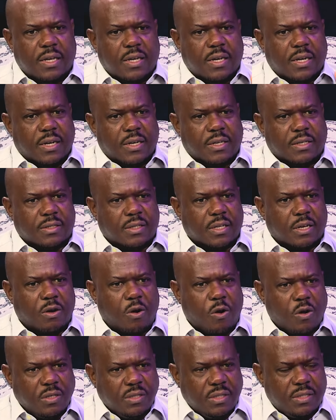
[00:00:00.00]
is the
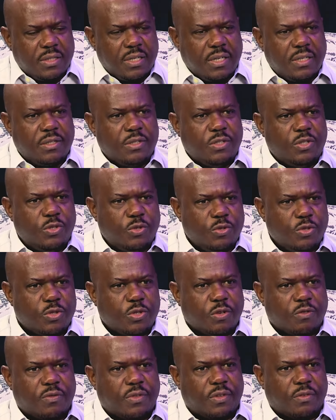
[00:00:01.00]
constant use
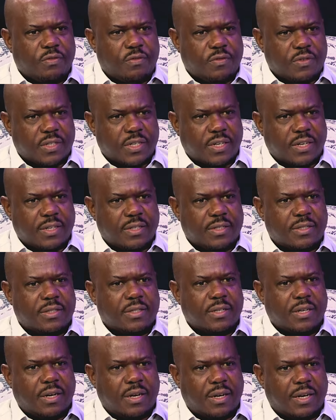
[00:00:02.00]
of the phrase
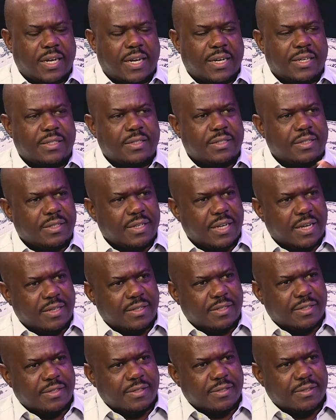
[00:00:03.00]
last
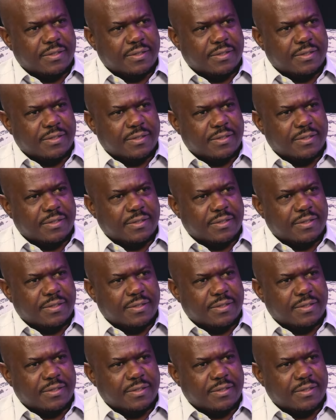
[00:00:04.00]
days.